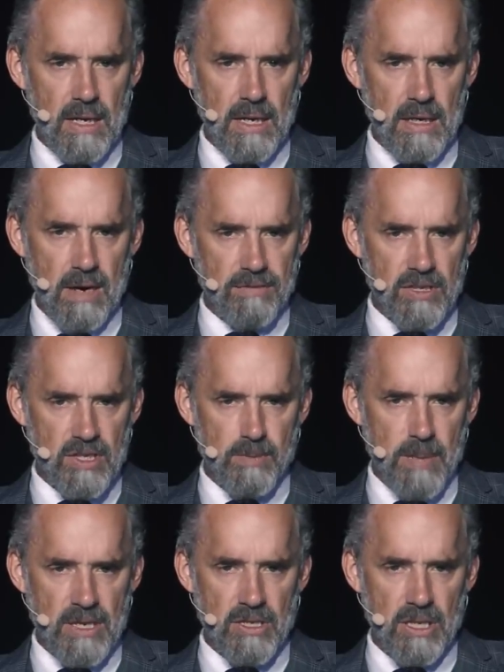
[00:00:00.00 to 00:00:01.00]
You have to
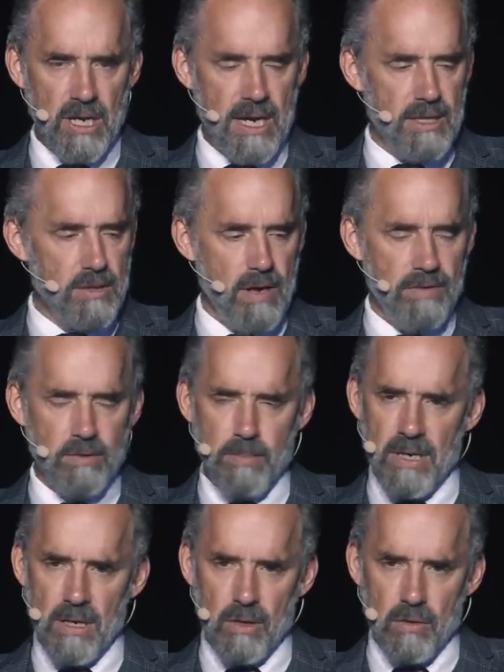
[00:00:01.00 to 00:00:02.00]
specialize. You have to
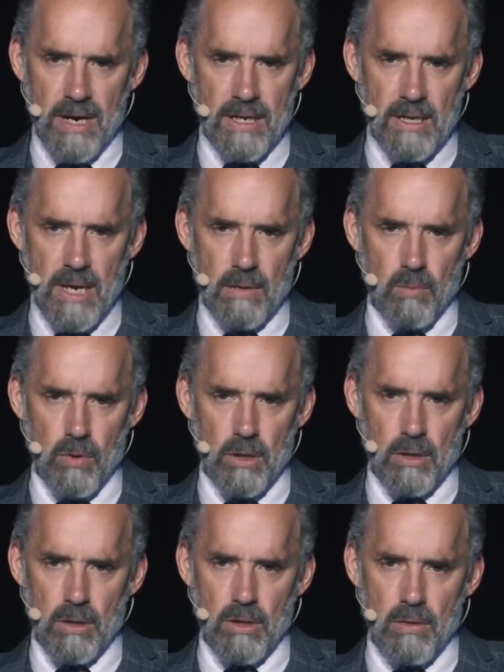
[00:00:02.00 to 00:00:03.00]
be a great
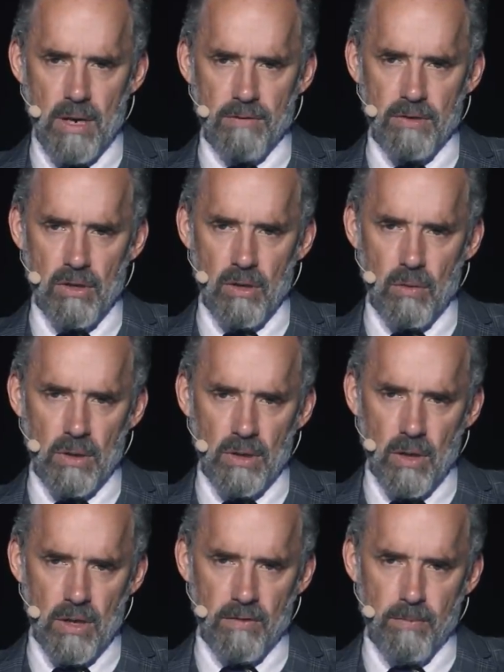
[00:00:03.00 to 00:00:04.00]
networker. You have to know a
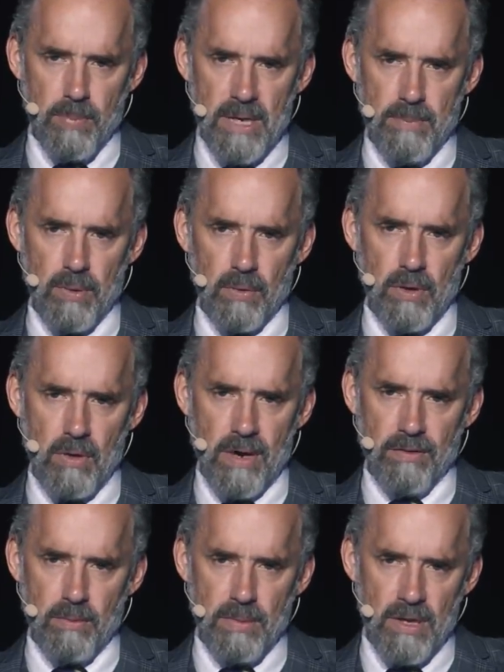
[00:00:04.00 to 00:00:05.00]
lot of people. You
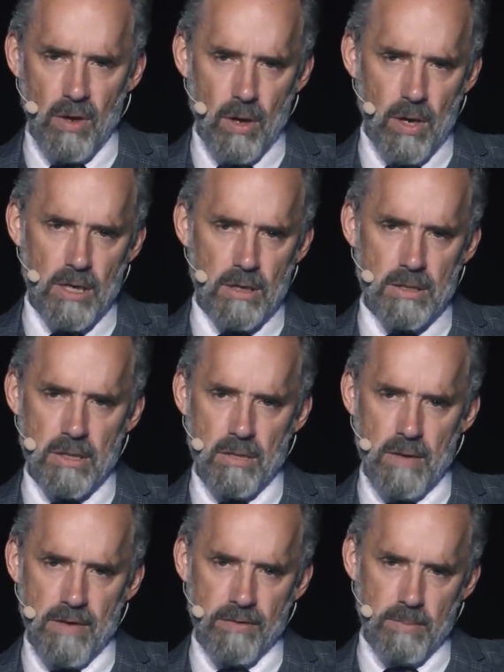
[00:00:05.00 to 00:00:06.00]
have to be honest.
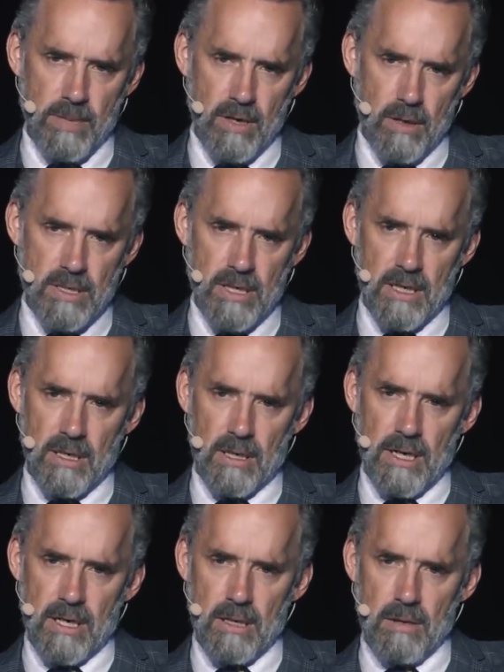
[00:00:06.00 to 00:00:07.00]
You have to be
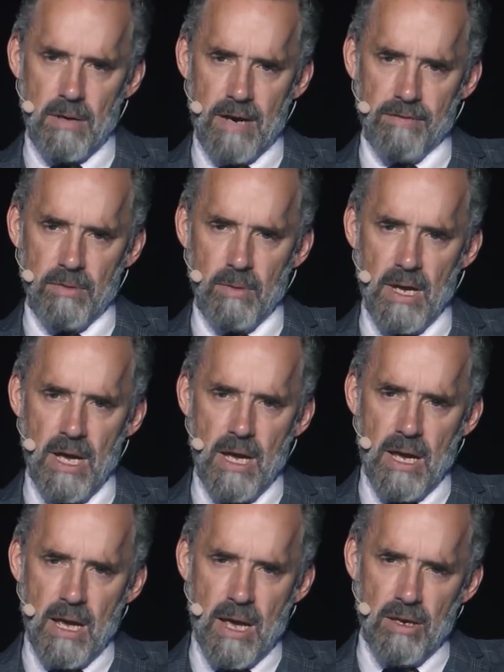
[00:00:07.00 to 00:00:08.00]
articulate. You have
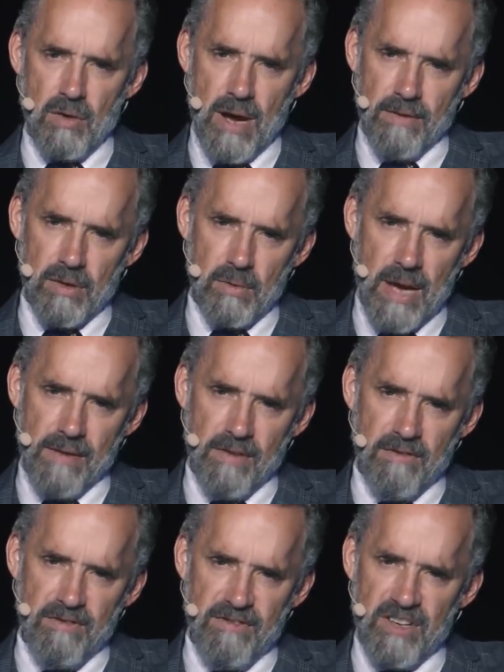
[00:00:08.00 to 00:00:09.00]
to have
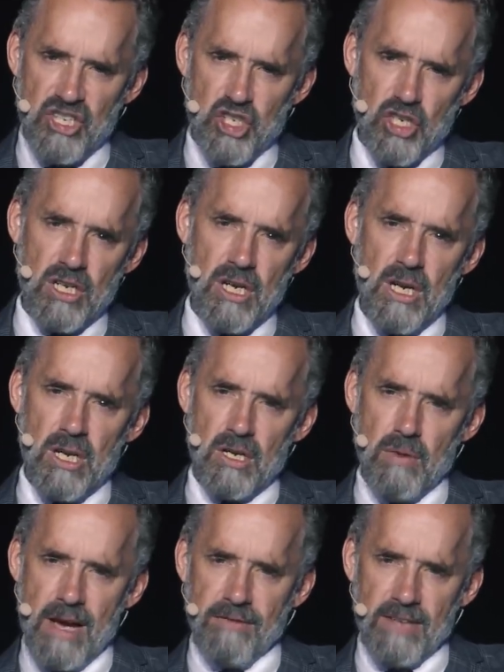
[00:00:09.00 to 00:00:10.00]
a vision.
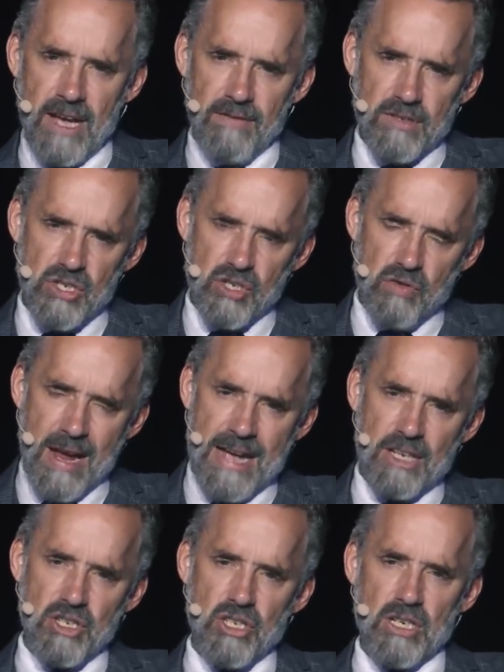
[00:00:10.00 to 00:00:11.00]
You have to have a
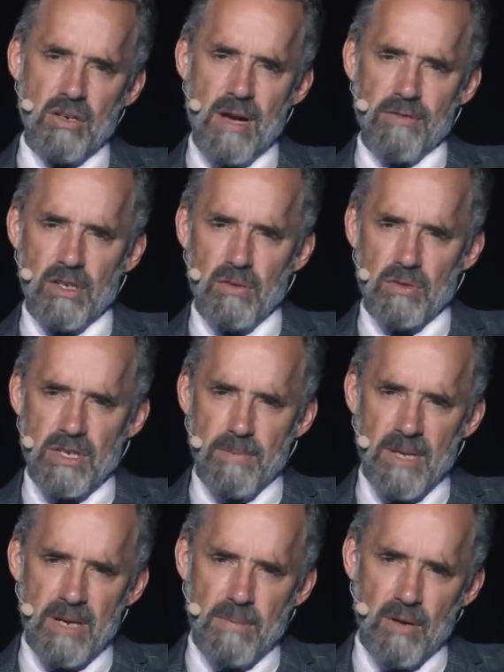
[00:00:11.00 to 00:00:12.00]
strategy. You have to know
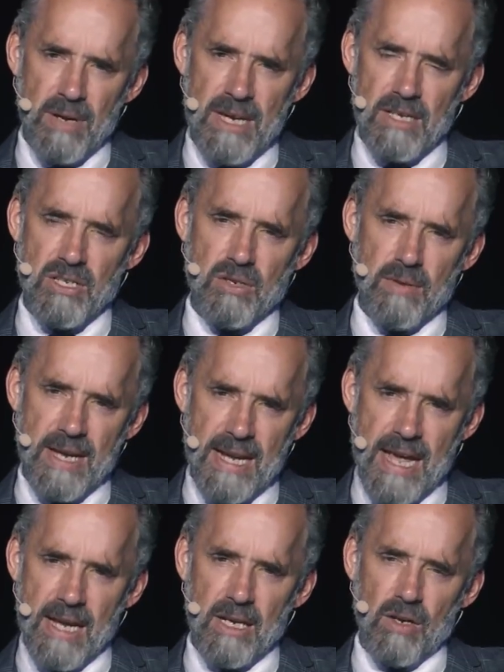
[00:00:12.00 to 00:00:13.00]
something about history
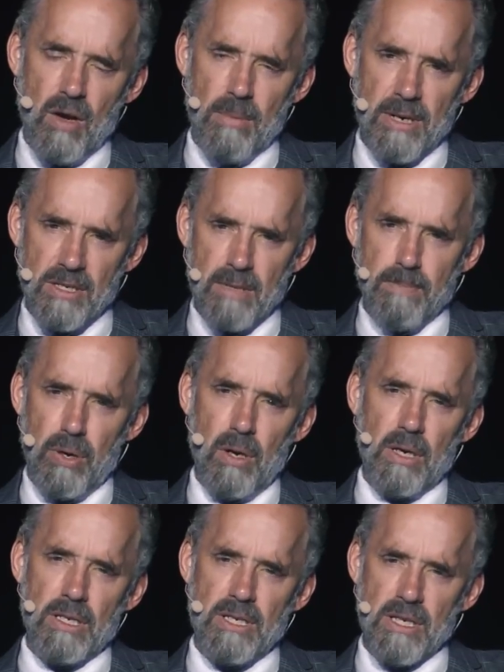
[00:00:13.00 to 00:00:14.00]
and economics and
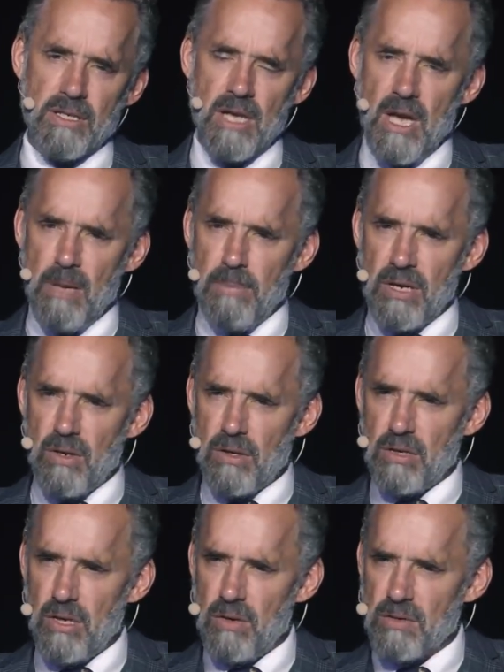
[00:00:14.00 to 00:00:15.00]
politics. Be
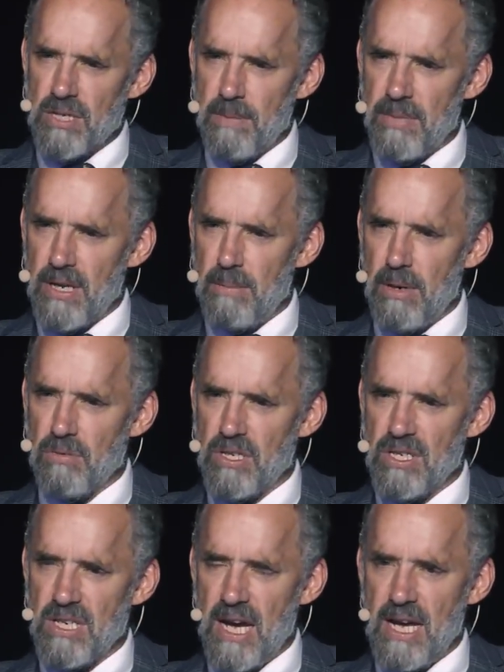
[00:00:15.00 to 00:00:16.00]
good to know something about
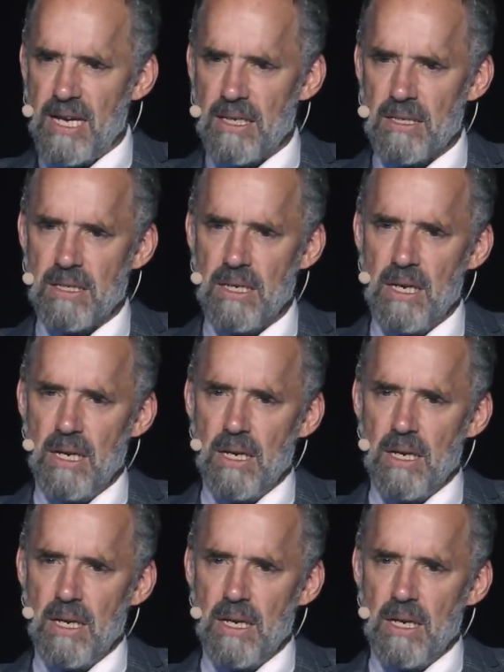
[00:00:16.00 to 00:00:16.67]
science.